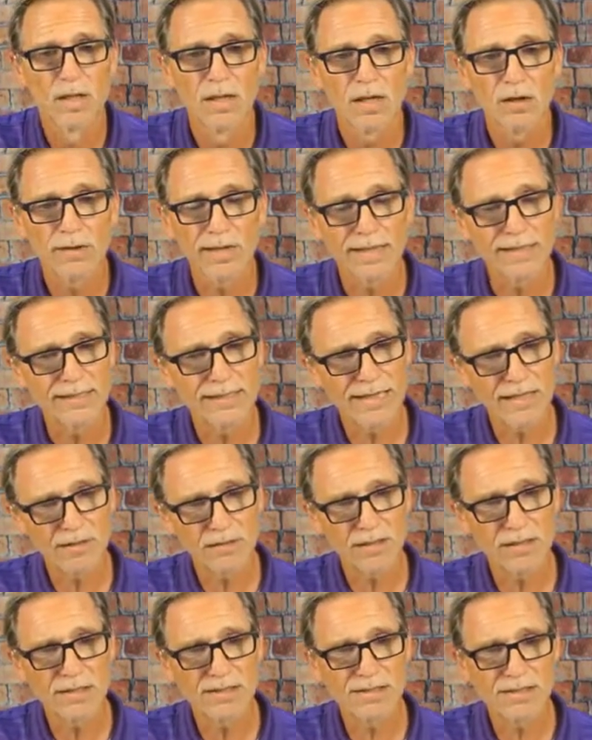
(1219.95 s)
Okay, now
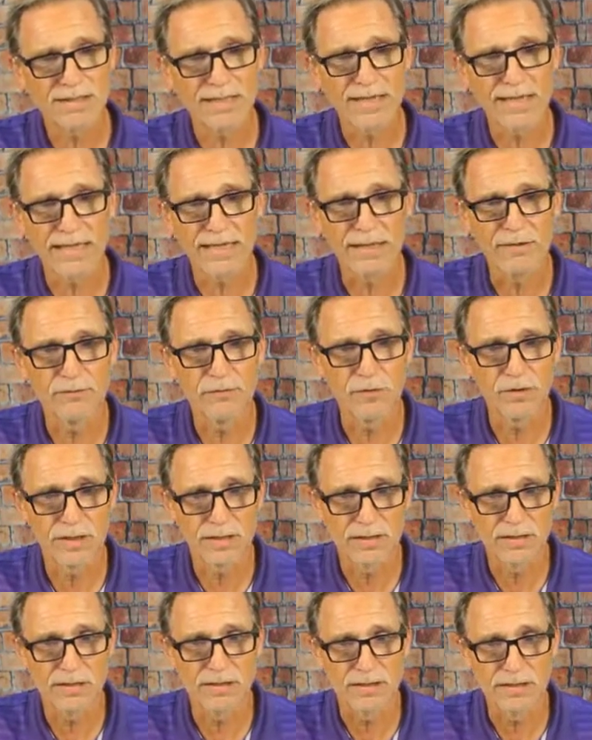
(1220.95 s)
let's say, for
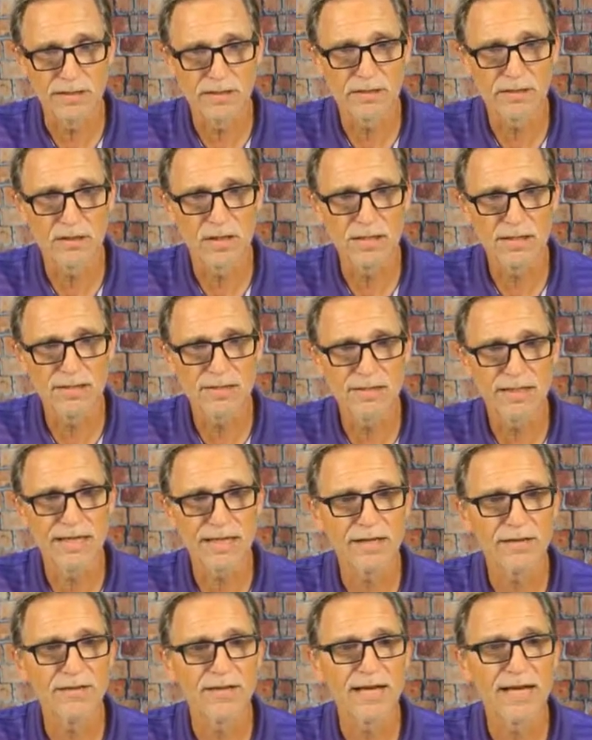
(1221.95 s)
instance, let's
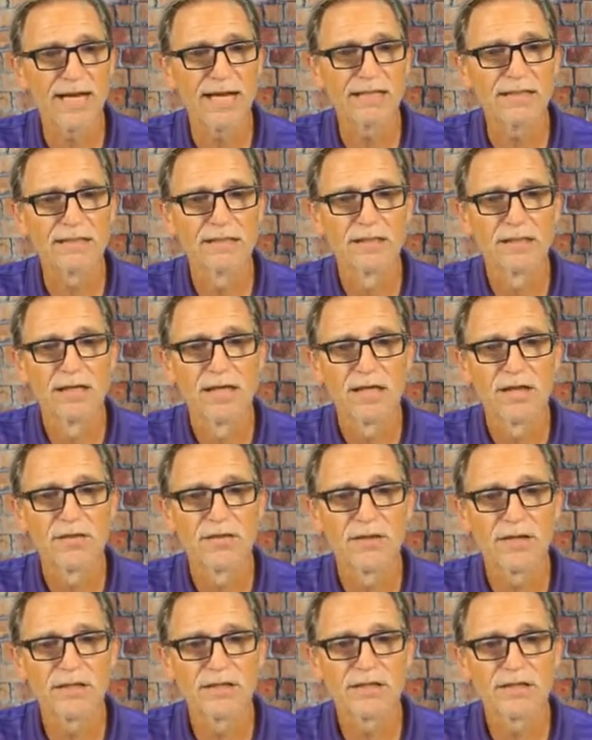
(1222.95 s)
say that
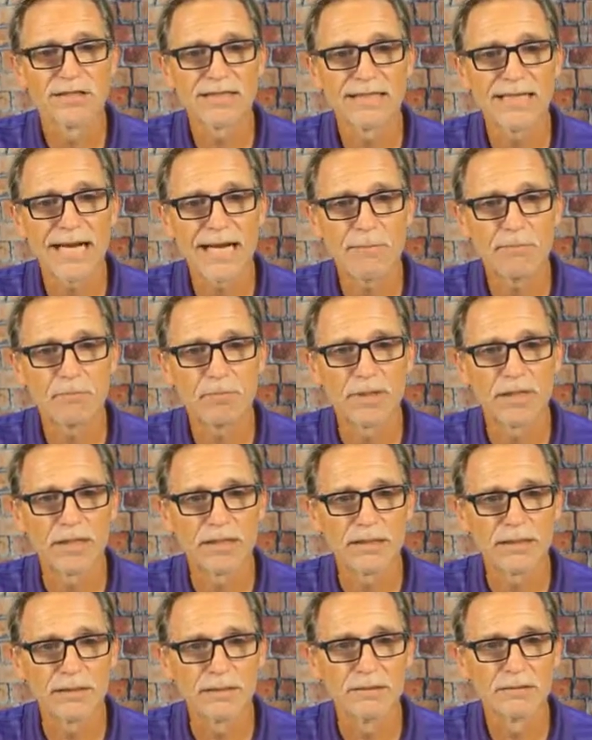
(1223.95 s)
this stop
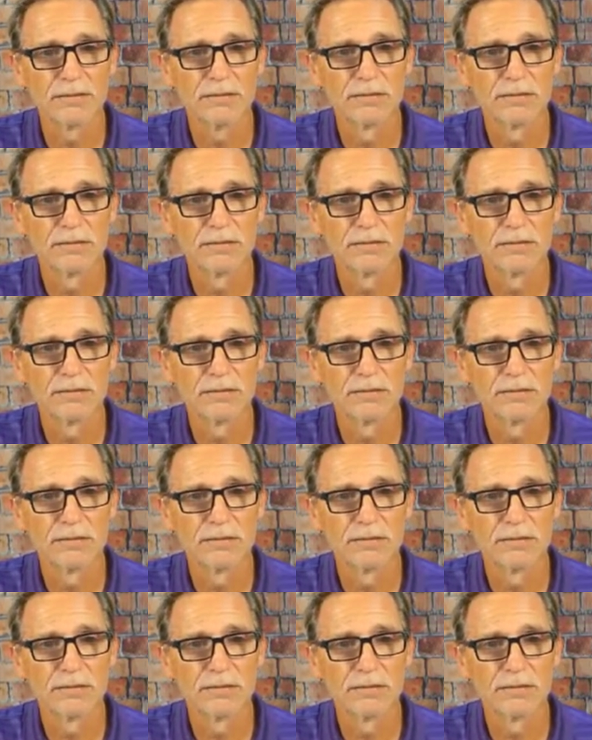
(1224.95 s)
button